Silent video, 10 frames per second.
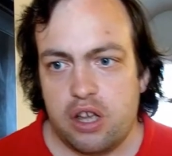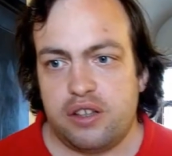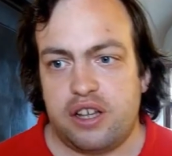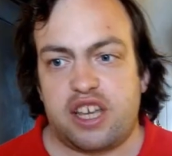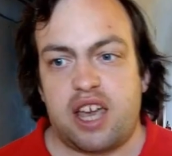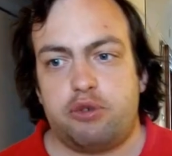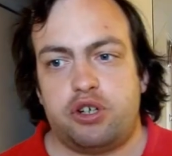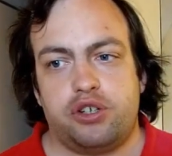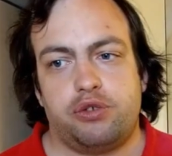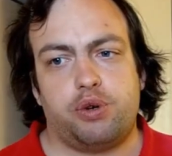that
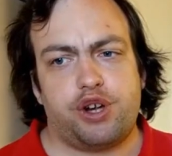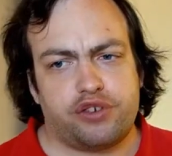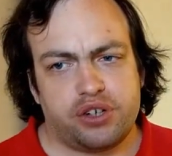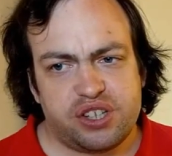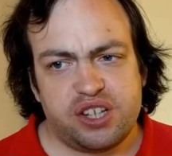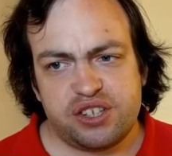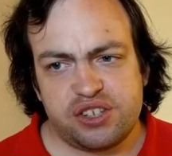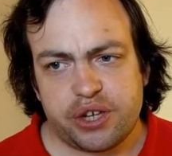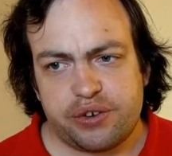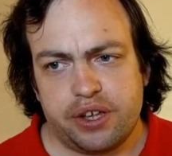captures whatever is
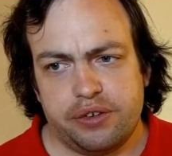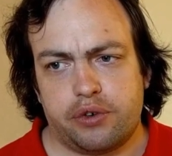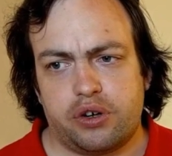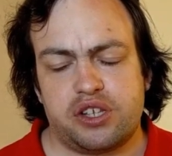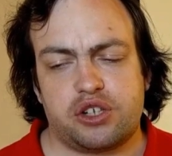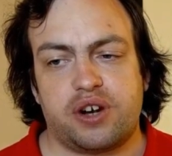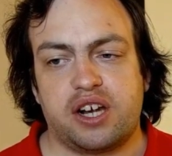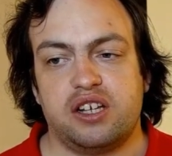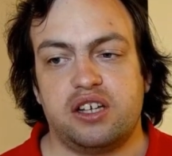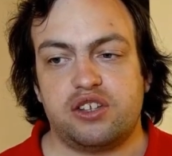necessary for
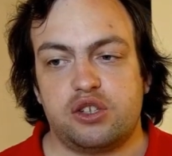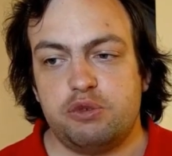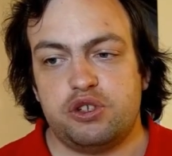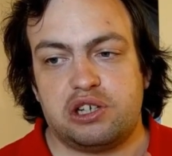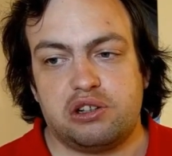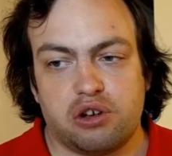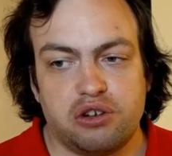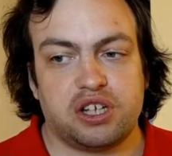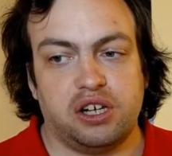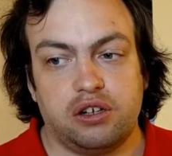extracting this musical
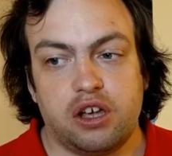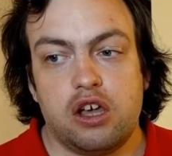content